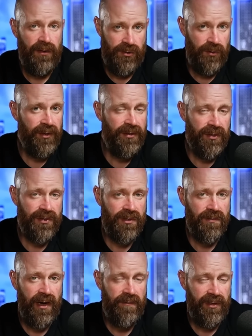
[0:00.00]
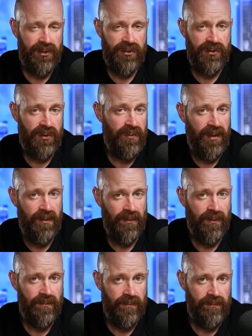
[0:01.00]
Joint and survivor, that's two
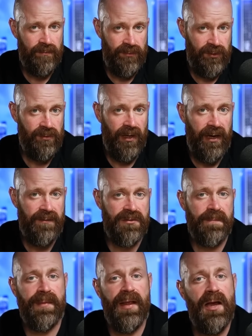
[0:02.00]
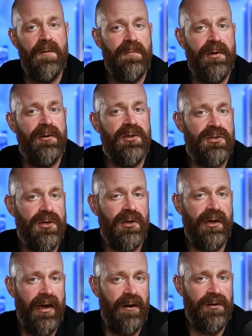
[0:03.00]
people, two lives. Period
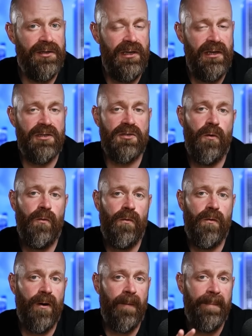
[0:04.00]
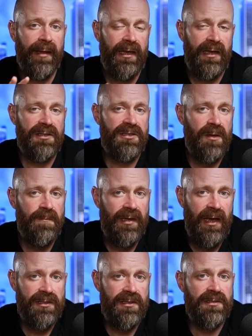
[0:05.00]
certain guarantees, or in some
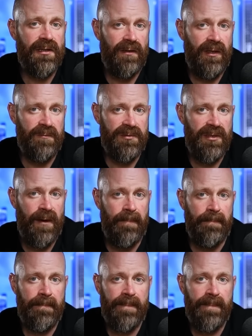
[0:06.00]
cases, a lump sum.